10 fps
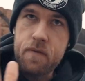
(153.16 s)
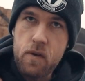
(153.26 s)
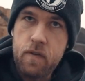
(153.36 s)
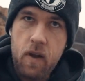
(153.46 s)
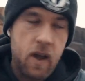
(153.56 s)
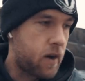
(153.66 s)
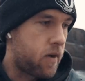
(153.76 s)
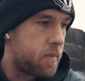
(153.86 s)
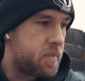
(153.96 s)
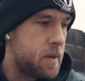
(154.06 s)
if you're flying
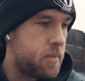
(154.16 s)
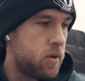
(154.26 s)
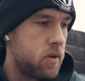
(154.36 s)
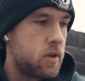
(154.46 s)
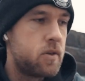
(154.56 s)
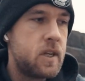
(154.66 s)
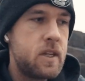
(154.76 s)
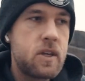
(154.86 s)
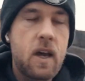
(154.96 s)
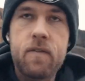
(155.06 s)
around people, you need
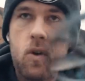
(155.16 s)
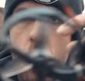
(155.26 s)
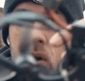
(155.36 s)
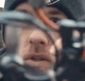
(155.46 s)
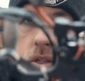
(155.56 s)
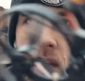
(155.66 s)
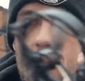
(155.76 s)
to have quads